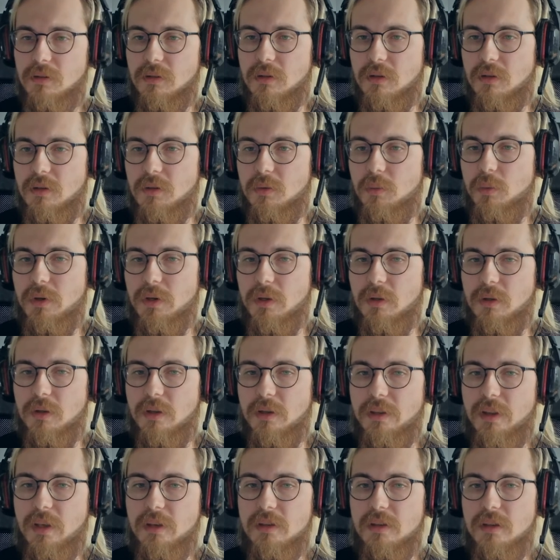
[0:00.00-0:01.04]
And well,
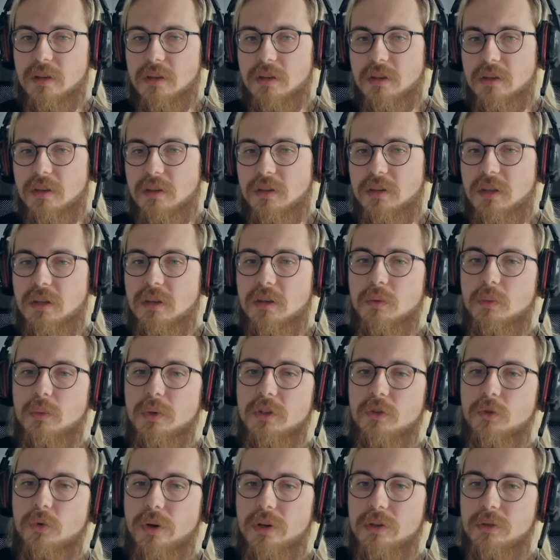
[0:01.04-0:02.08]
another thing we
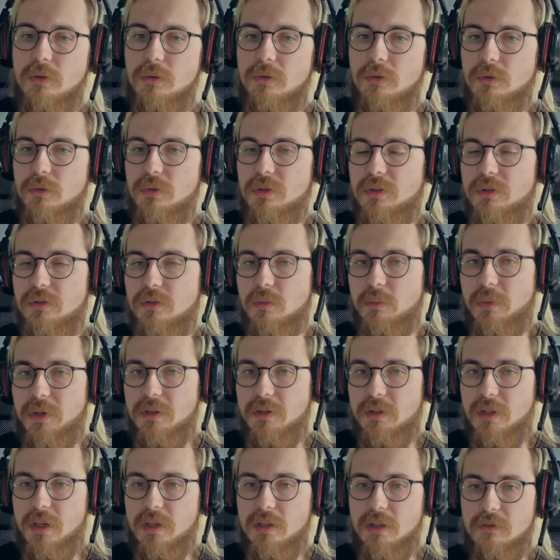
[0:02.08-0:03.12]
try to do is to
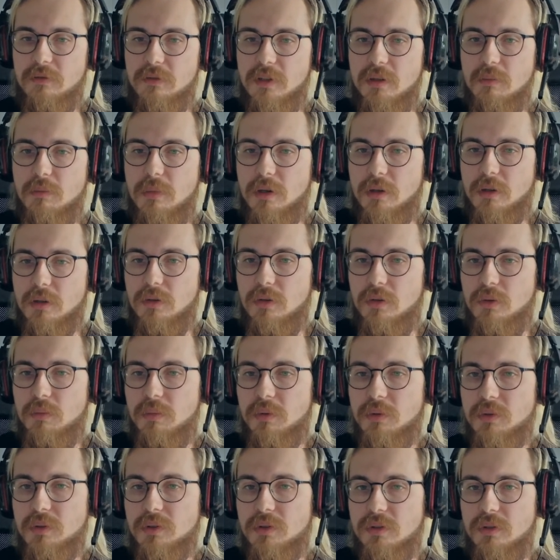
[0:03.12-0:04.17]
maintain a feedback loop.
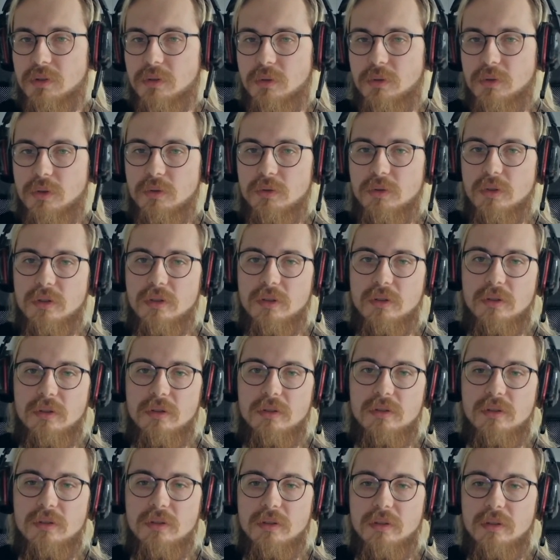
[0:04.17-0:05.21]
So
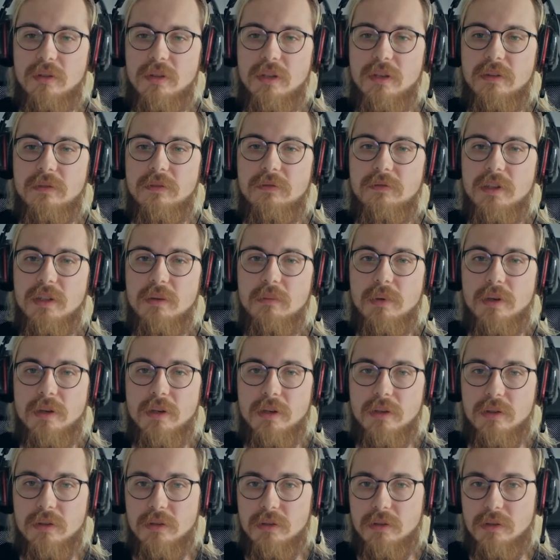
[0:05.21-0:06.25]
users leave feedback
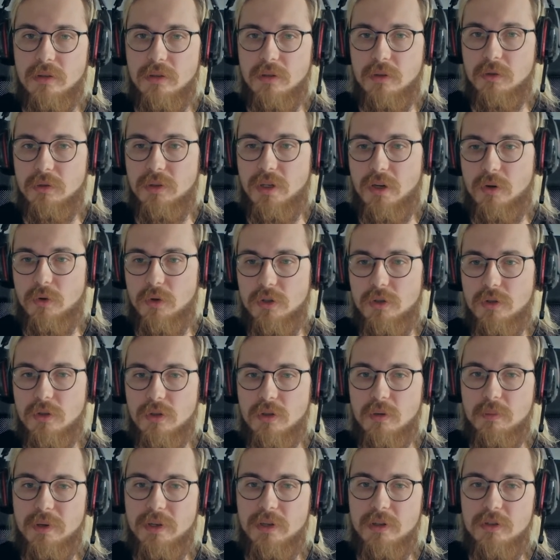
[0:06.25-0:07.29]
uh, on our
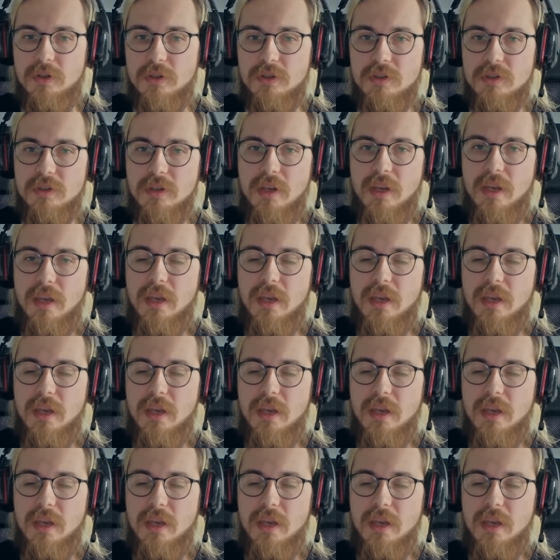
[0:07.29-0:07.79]
doc pages.